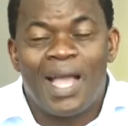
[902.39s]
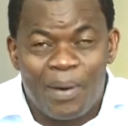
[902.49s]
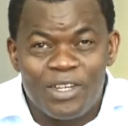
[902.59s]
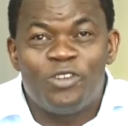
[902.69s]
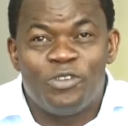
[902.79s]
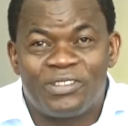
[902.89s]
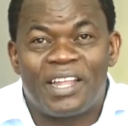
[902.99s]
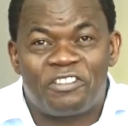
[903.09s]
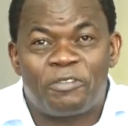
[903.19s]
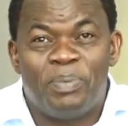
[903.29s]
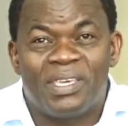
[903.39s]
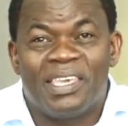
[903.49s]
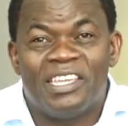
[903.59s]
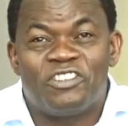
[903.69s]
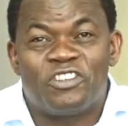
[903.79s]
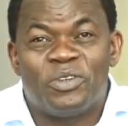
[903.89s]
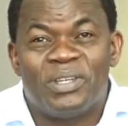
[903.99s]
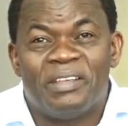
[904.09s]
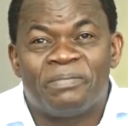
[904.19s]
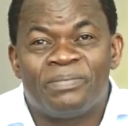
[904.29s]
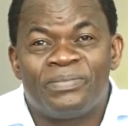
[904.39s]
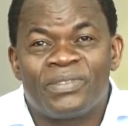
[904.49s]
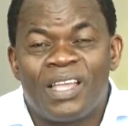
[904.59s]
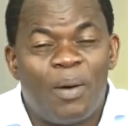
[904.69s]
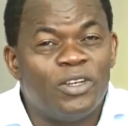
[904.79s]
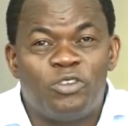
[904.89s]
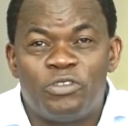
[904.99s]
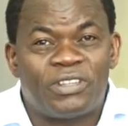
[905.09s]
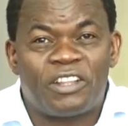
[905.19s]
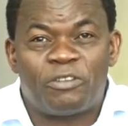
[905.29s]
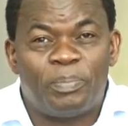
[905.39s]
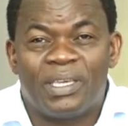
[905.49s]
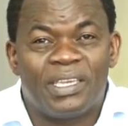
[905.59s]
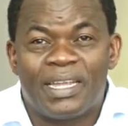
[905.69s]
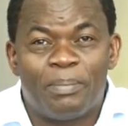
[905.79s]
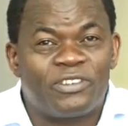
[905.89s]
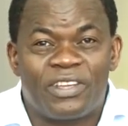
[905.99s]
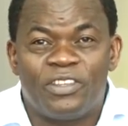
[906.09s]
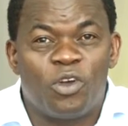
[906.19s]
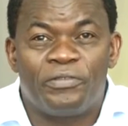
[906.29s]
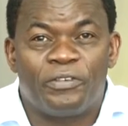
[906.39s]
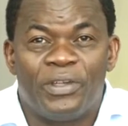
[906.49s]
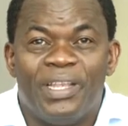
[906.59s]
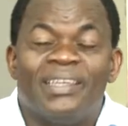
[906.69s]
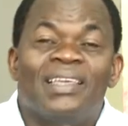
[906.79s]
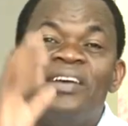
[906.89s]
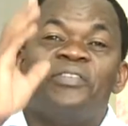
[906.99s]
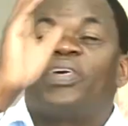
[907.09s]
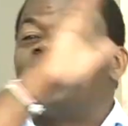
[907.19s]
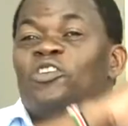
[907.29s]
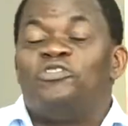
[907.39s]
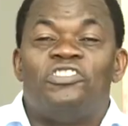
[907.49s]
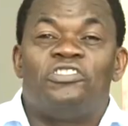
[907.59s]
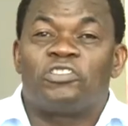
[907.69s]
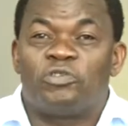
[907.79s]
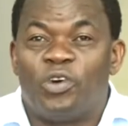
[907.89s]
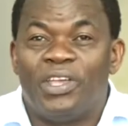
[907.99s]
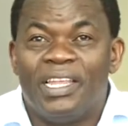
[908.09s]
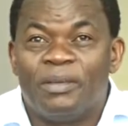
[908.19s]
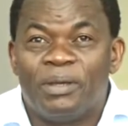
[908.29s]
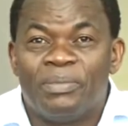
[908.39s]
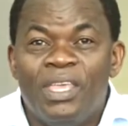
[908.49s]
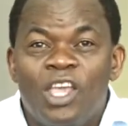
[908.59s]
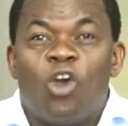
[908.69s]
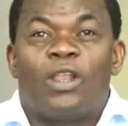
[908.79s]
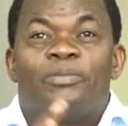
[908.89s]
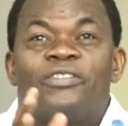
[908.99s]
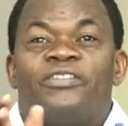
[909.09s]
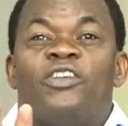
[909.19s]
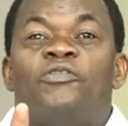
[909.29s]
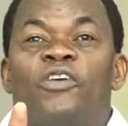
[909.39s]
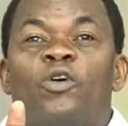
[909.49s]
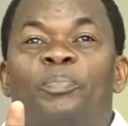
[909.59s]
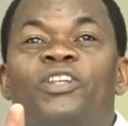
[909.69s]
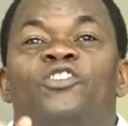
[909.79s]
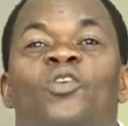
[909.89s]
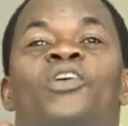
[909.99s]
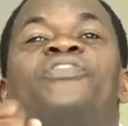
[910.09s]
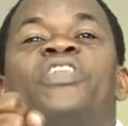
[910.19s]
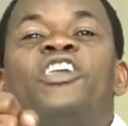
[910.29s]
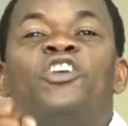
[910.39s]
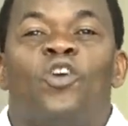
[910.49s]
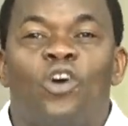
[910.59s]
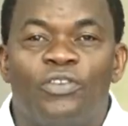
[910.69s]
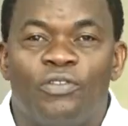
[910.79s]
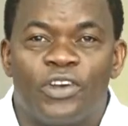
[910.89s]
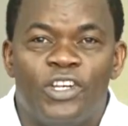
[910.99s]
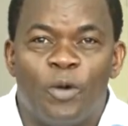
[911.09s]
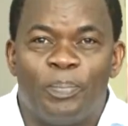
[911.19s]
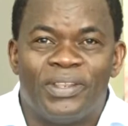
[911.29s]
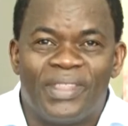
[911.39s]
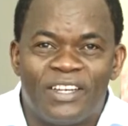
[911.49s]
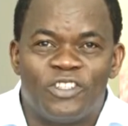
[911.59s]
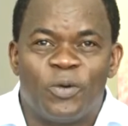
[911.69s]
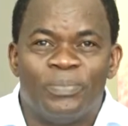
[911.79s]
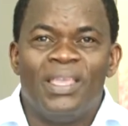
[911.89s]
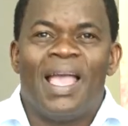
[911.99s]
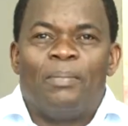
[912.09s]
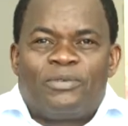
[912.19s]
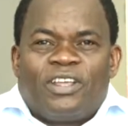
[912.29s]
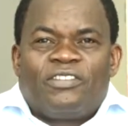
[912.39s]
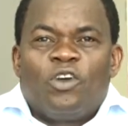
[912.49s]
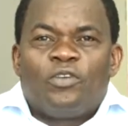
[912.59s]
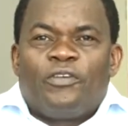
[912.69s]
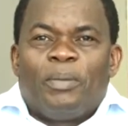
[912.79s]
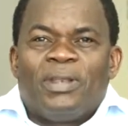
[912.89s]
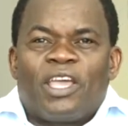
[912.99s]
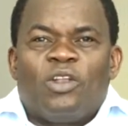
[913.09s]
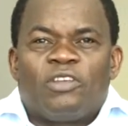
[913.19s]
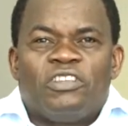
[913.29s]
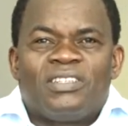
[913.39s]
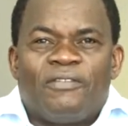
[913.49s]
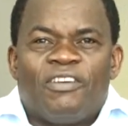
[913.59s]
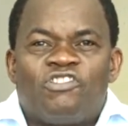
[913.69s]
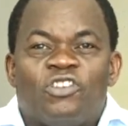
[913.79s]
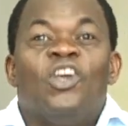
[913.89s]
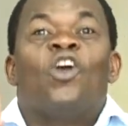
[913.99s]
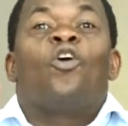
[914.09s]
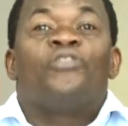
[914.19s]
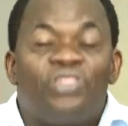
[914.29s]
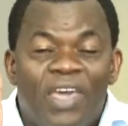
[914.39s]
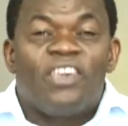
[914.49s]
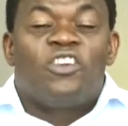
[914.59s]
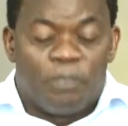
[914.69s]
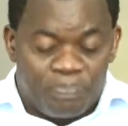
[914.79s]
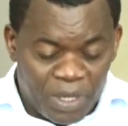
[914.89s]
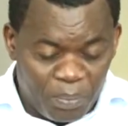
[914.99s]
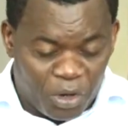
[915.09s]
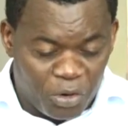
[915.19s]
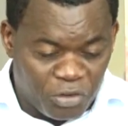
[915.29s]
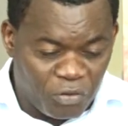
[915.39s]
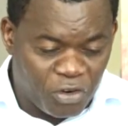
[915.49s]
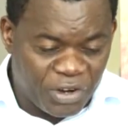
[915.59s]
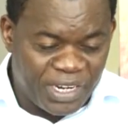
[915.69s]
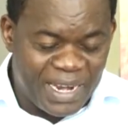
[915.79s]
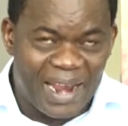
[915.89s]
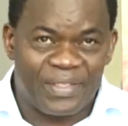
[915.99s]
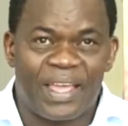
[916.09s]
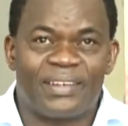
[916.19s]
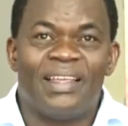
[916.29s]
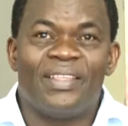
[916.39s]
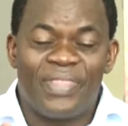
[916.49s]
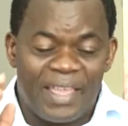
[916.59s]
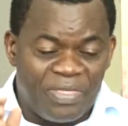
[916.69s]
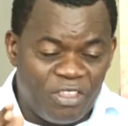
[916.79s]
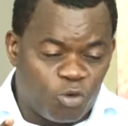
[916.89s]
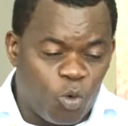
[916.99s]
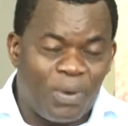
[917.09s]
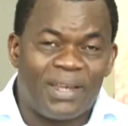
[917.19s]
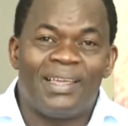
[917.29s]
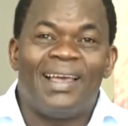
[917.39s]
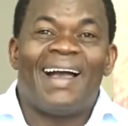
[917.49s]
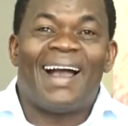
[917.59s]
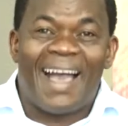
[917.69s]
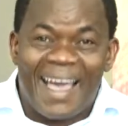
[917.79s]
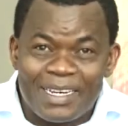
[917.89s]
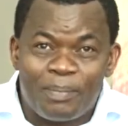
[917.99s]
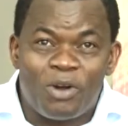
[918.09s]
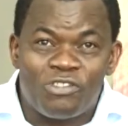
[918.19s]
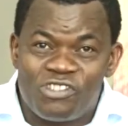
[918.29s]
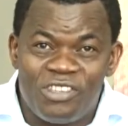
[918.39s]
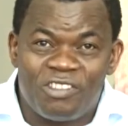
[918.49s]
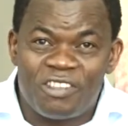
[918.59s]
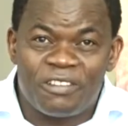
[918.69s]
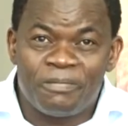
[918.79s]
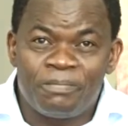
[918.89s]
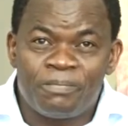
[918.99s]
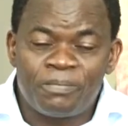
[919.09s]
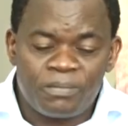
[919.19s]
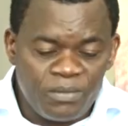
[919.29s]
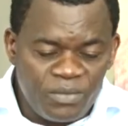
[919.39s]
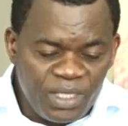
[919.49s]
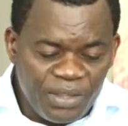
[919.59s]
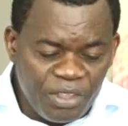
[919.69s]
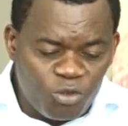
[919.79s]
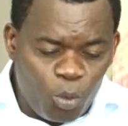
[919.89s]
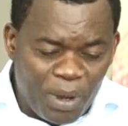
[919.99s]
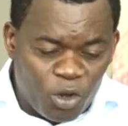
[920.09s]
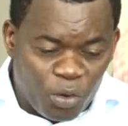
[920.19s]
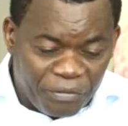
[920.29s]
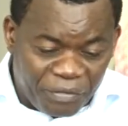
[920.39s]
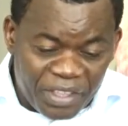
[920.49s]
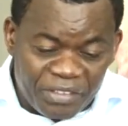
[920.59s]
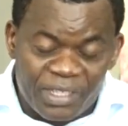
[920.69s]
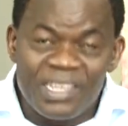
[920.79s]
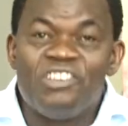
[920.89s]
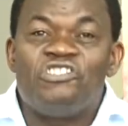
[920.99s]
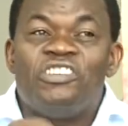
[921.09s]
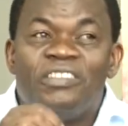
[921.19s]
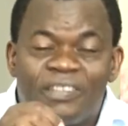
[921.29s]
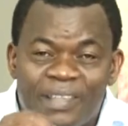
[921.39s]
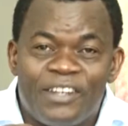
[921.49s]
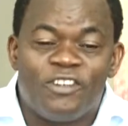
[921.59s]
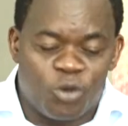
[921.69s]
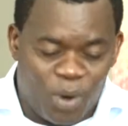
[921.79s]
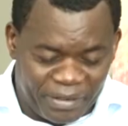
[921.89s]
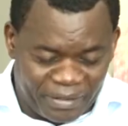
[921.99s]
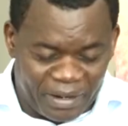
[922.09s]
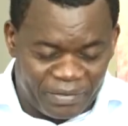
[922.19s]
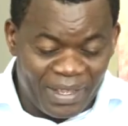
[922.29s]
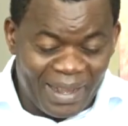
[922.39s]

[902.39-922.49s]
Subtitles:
I want you to start speaking it today. I want you to start speaking it. I'm trusting God for healing. Thank you, Jesus, for healing me. God, I'm trusting you for an open door. Thank you, God, you've already opened that door. I'm trusting God for a miraculous intervention. God, thank you, because you've already done that. This woman heard about Jesus. This woman confessed. She said to herself.